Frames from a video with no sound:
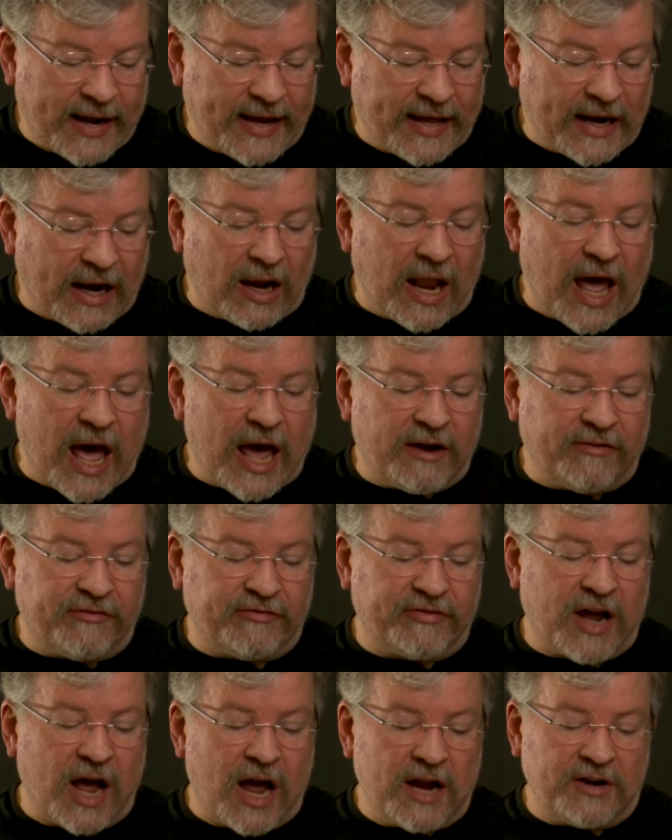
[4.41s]
I get a lot
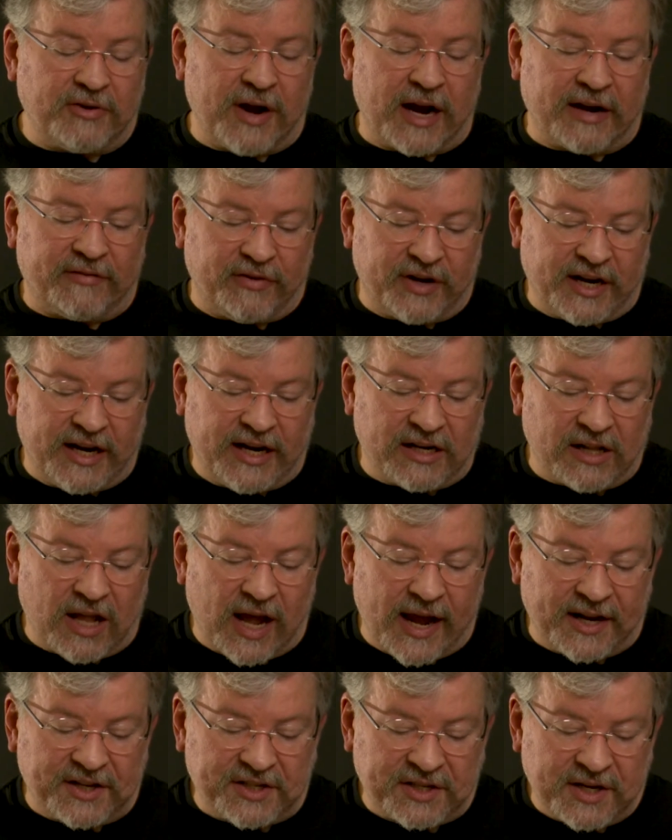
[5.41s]
of contract for deed
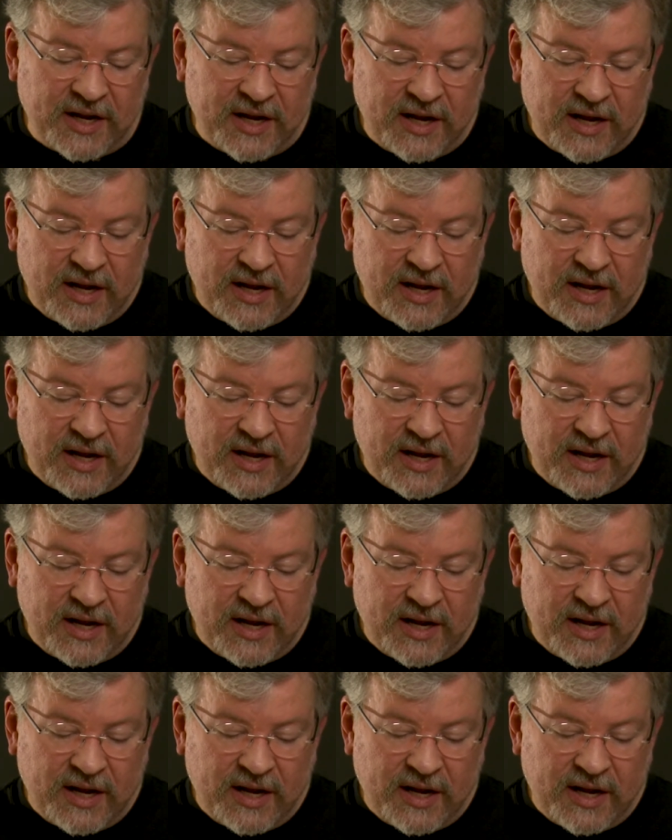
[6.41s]
clients